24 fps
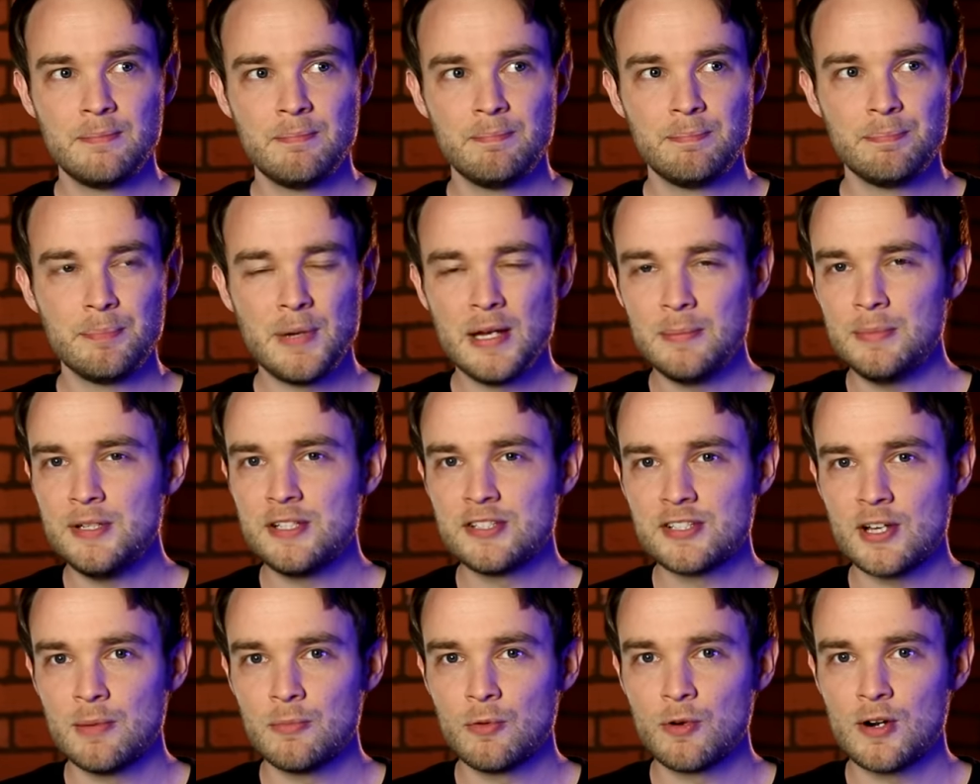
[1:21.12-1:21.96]
maybe
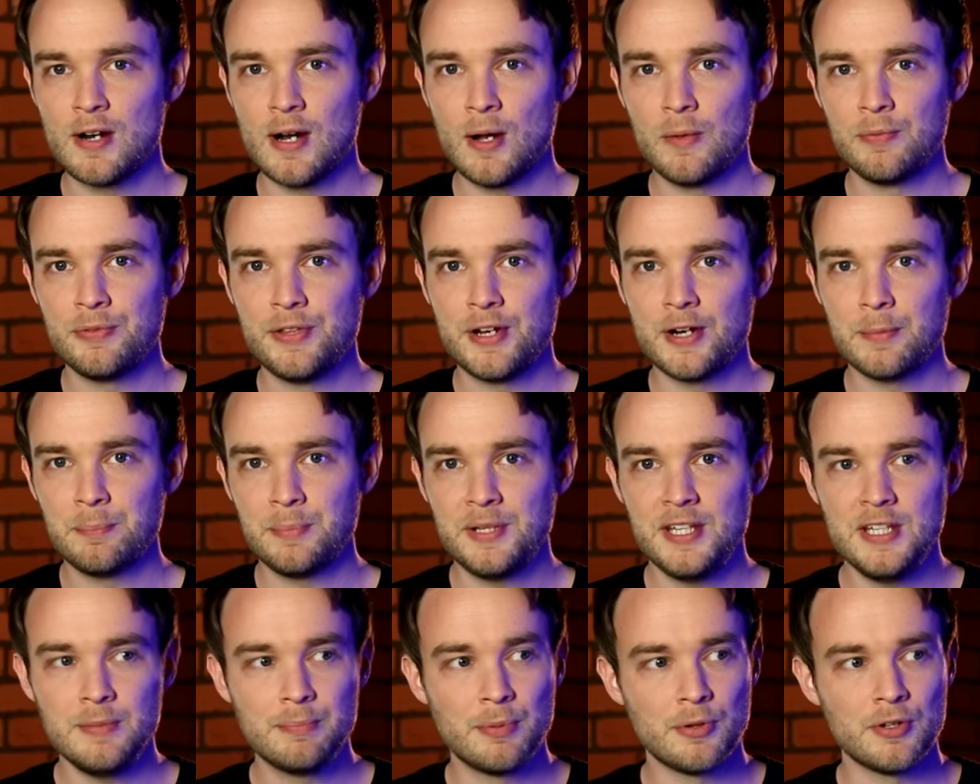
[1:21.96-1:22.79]
somewhere out there
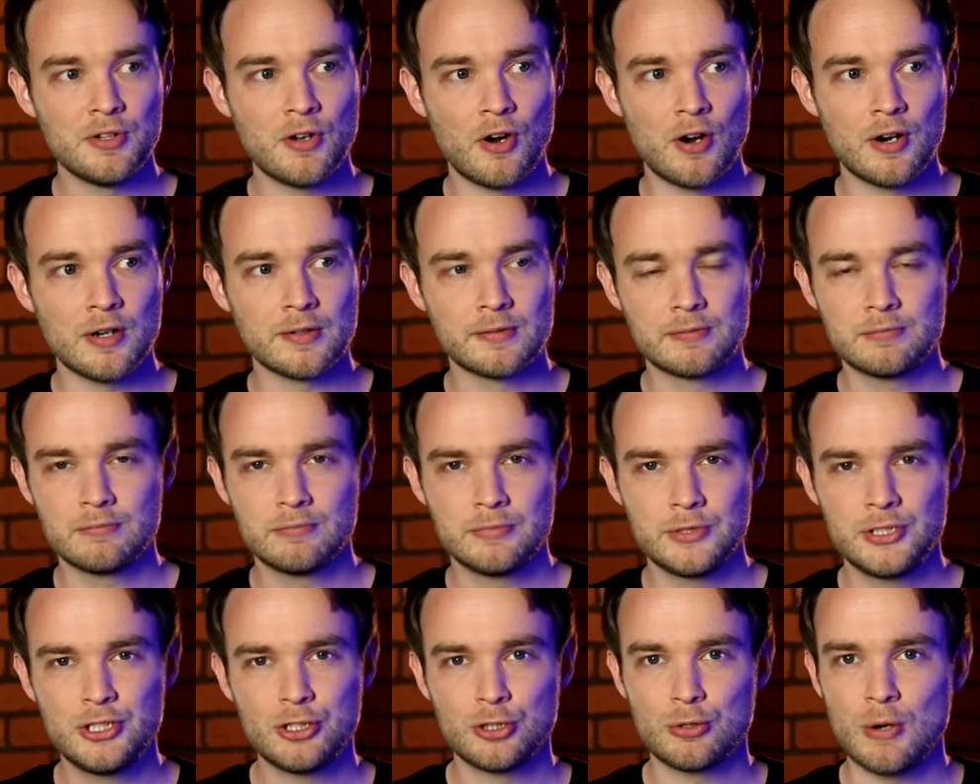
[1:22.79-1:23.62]
people are
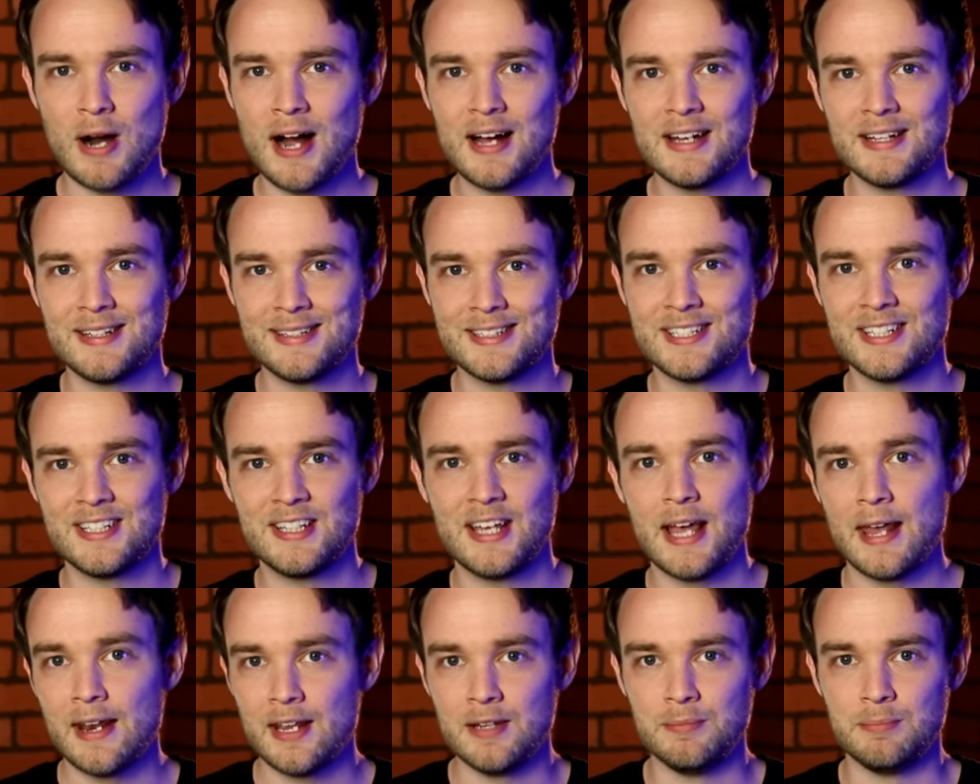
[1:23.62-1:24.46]
trying to
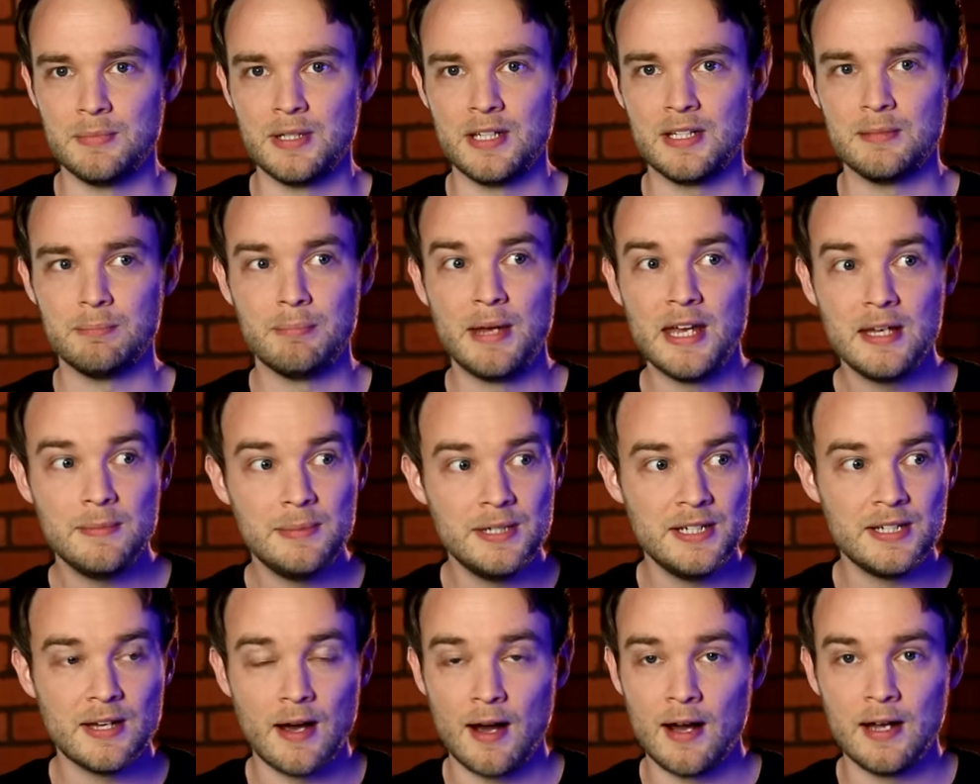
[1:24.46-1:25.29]
get at me.
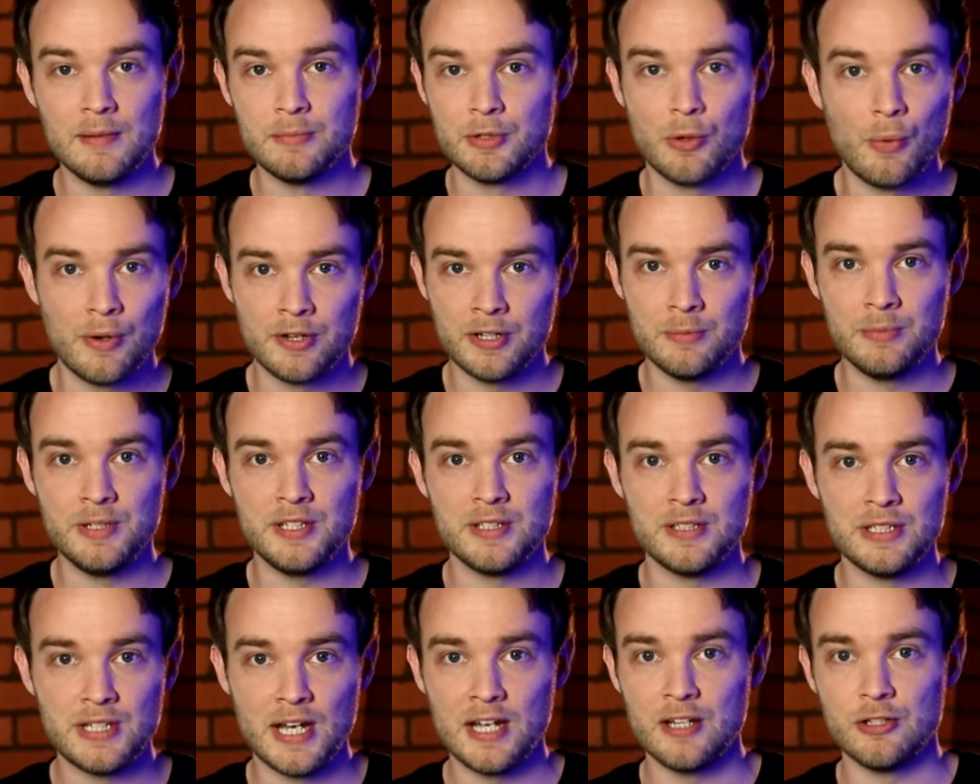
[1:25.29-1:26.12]
Maybe I'm going to be
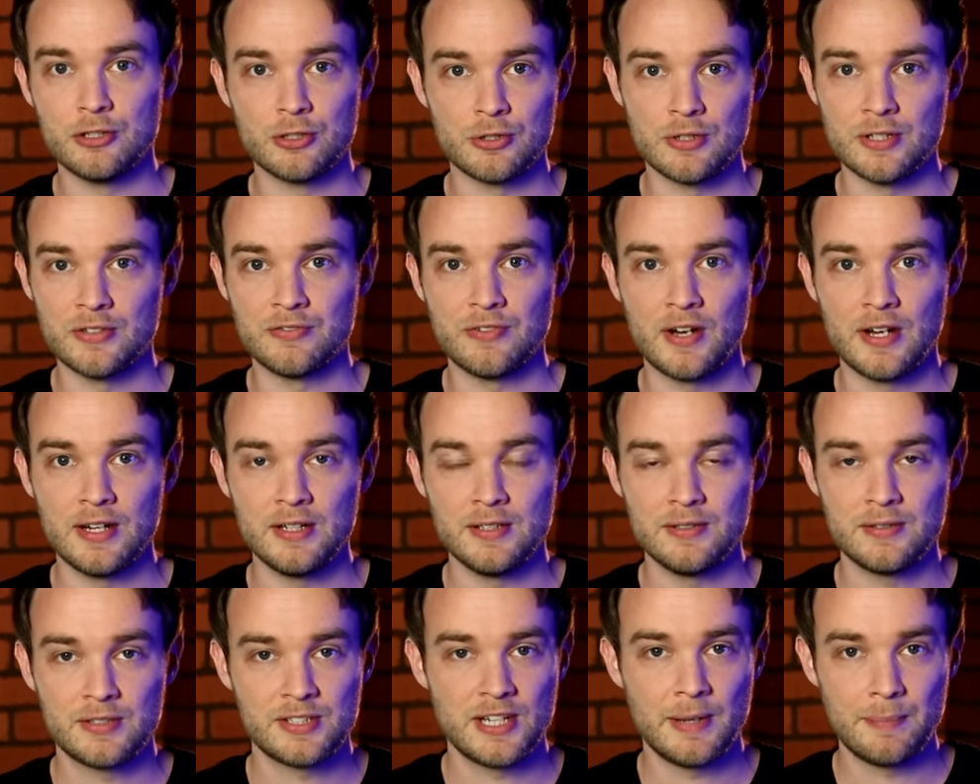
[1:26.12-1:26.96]
in danger if
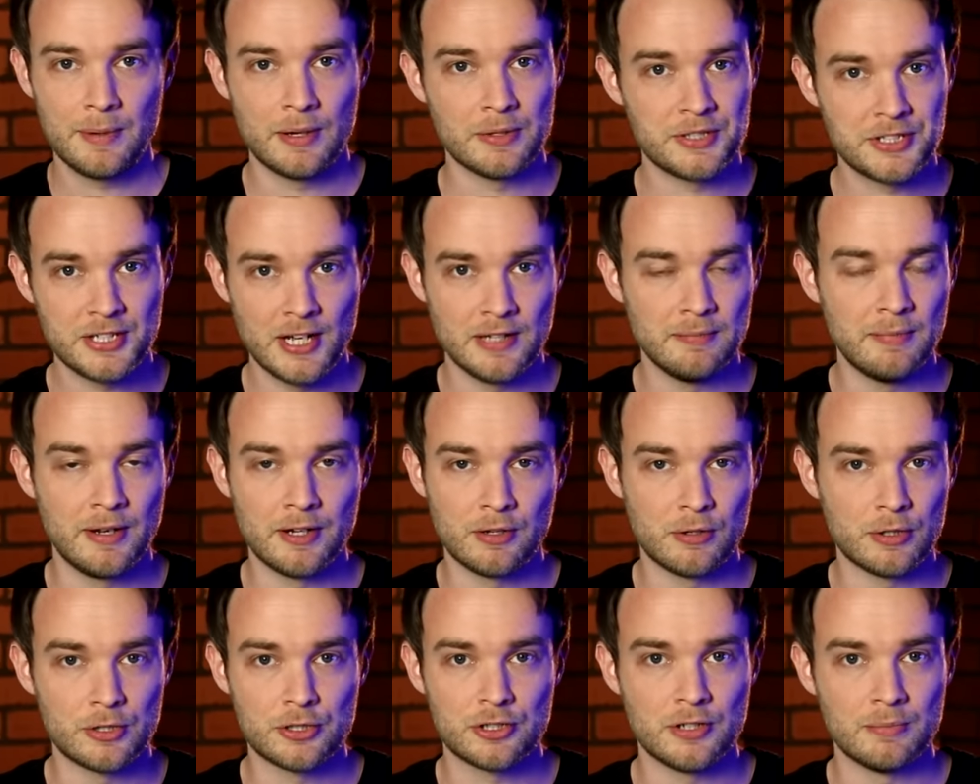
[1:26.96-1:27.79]
I step outside my
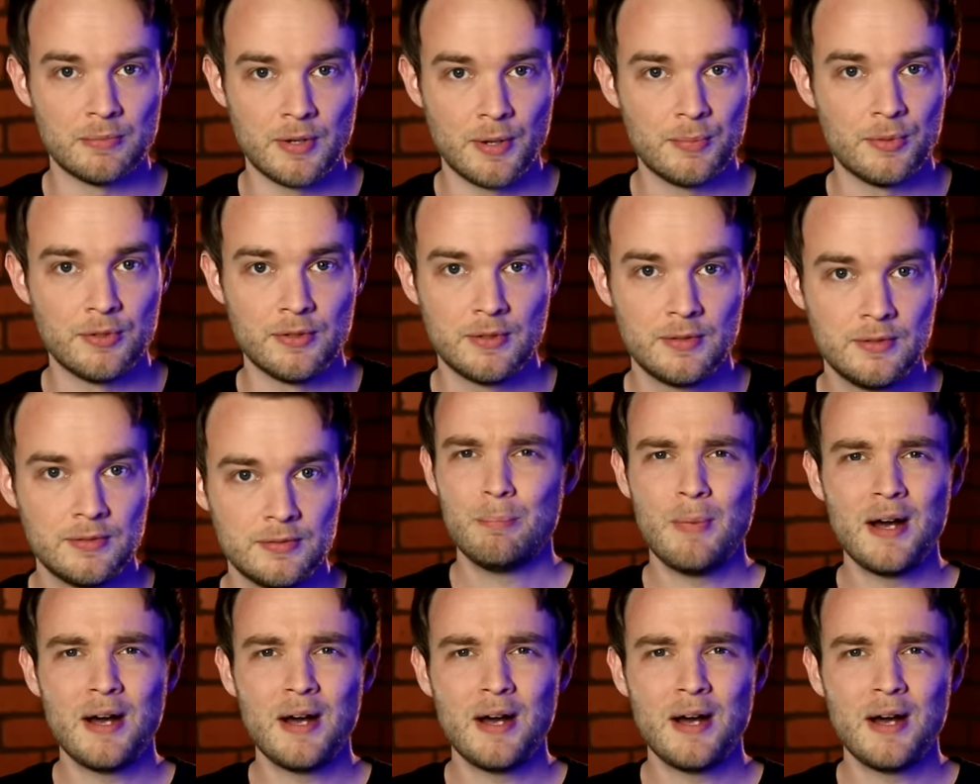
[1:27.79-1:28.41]
Christian bubble.